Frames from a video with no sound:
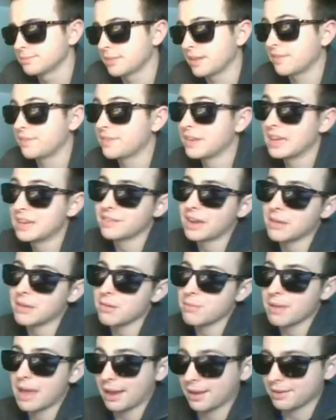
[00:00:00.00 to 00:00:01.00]
If they invite
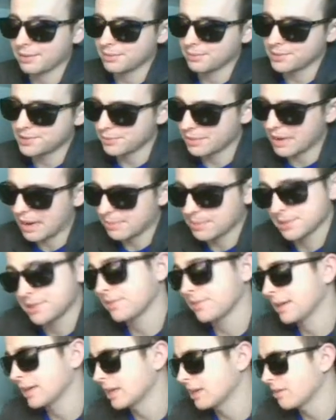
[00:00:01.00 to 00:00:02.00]
me back, we'll see what happens.
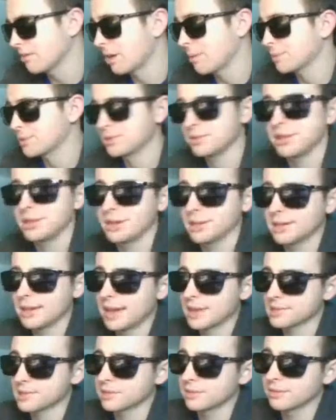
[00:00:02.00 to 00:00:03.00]
If I get another opportunity to
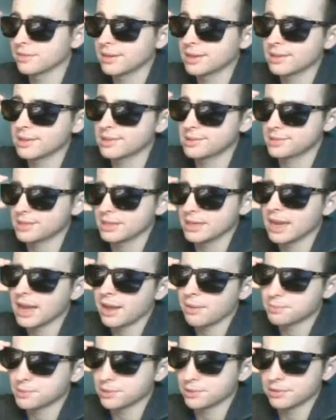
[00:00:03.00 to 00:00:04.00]
cast an event like this, then yeah,
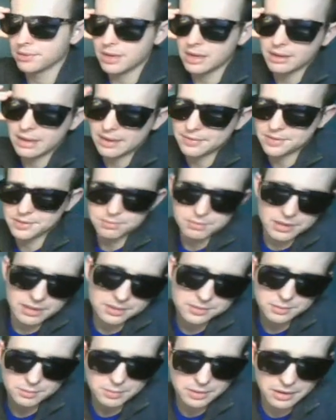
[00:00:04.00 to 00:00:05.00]
absolutely, I'll have
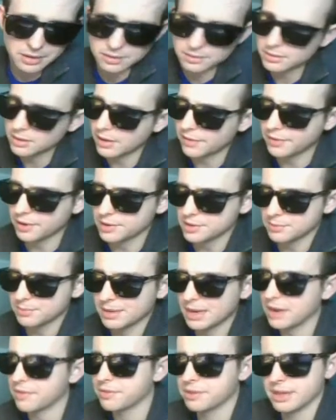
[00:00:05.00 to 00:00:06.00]
something better. I'll figure
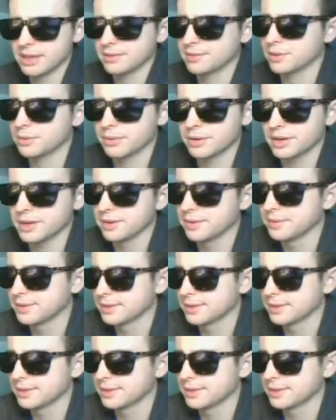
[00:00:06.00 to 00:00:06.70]
something out for that. Don't worry.